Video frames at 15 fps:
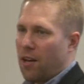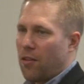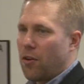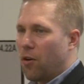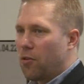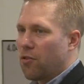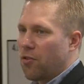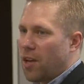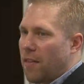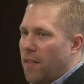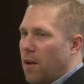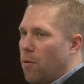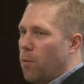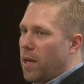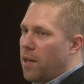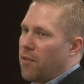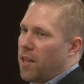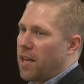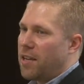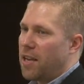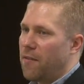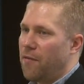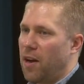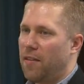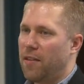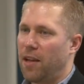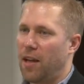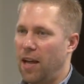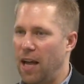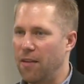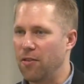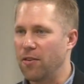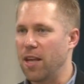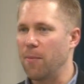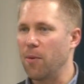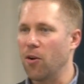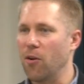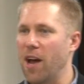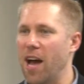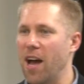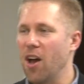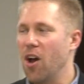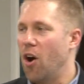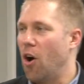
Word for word: Those who say they weakly identify as a Democrat